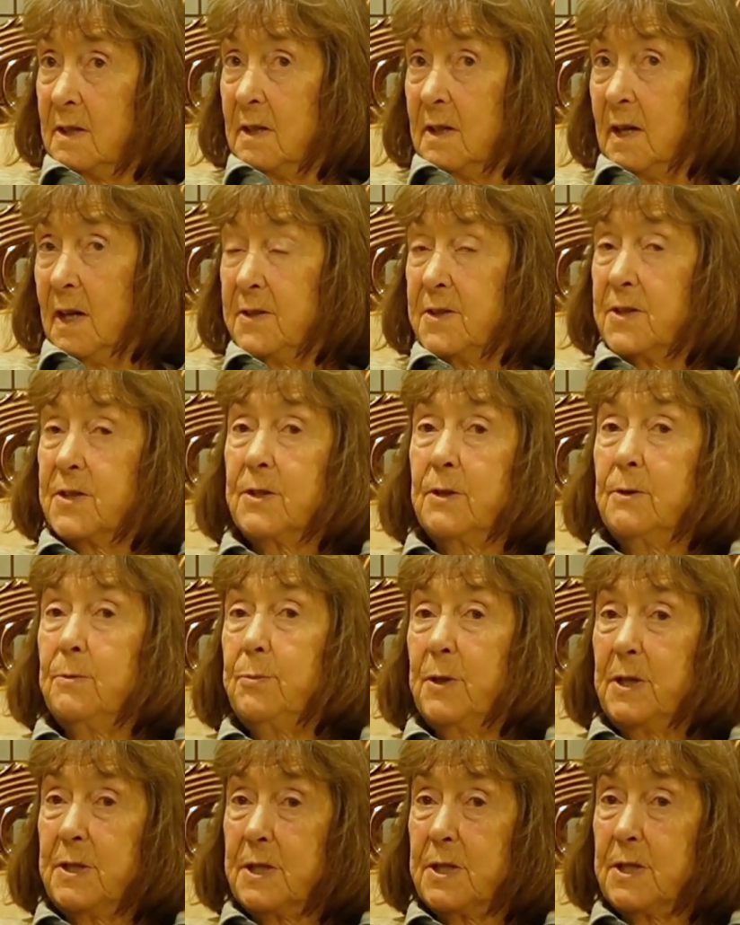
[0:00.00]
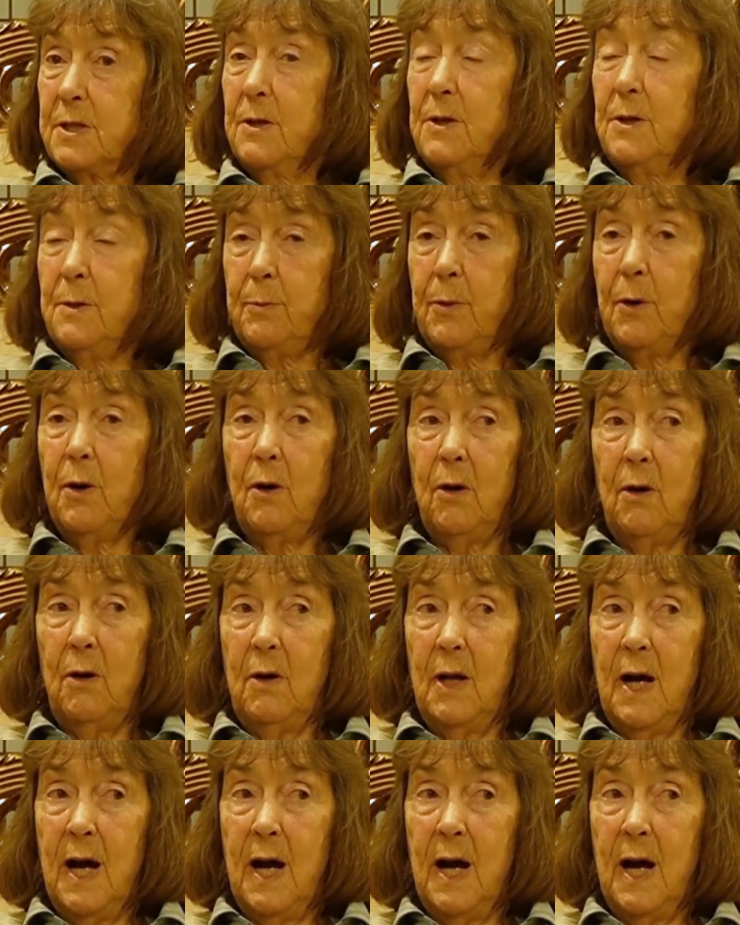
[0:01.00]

and so Nepal